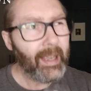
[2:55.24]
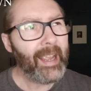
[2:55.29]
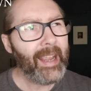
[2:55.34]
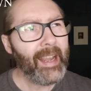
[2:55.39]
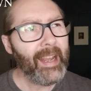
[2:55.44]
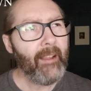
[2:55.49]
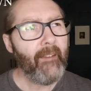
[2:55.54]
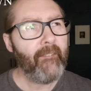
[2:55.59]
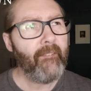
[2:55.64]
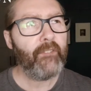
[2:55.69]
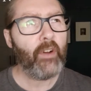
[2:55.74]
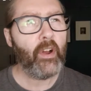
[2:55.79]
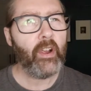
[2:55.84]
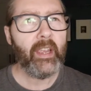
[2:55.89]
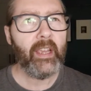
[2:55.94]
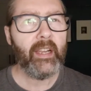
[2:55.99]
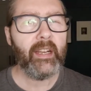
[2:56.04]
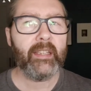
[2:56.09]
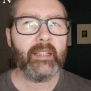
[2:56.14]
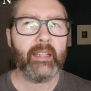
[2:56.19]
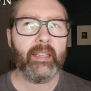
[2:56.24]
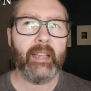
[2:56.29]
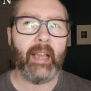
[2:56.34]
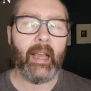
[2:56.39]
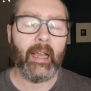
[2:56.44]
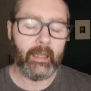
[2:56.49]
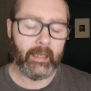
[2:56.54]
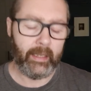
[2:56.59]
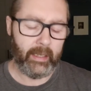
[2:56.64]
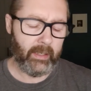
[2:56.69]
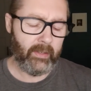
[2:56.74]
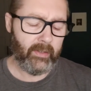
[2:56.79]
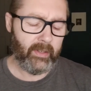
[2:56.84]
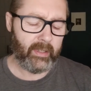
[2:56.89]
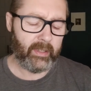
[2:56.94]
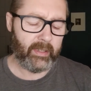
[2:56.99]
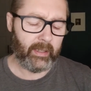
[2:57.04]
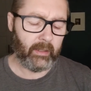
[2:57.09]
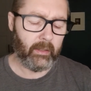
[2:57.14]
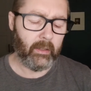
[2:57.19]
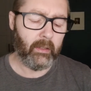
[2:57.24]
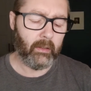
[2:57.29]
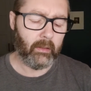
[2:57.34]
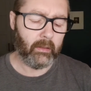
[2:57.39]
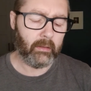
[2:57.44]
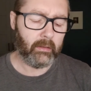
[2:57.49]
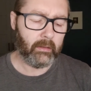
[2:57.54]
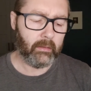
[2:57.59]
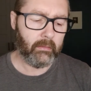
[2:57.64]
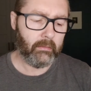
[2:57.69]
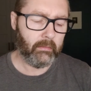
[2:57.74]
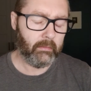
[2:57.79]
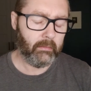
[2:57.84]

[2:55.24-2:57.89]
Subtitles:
Hint of funkiness in there. Interesting notes.